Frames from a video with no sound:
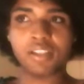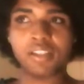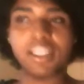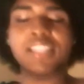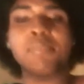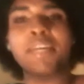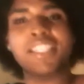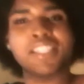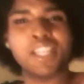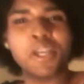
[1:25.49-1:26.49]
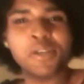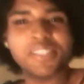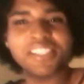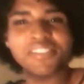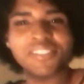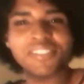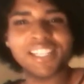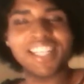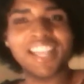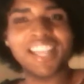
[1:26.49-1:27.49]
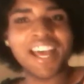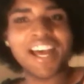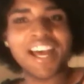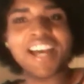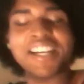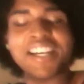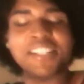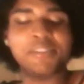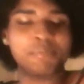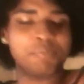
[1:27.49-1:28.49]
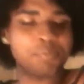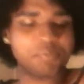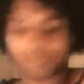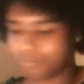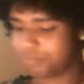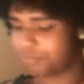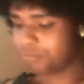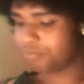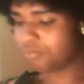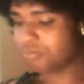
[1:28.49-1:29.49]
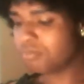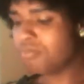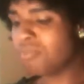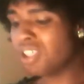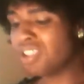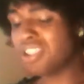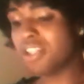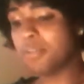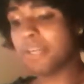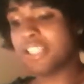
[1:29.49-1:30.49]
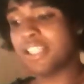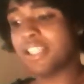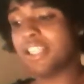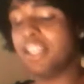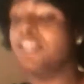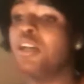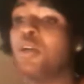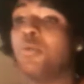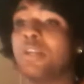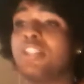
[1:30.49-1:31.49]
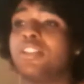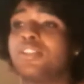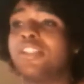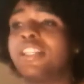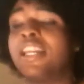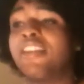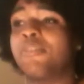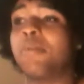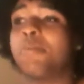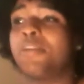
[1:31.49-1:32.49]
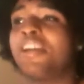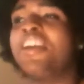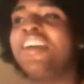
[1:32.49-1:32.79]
that's my excuse, really. Um, so basically, one story that I remember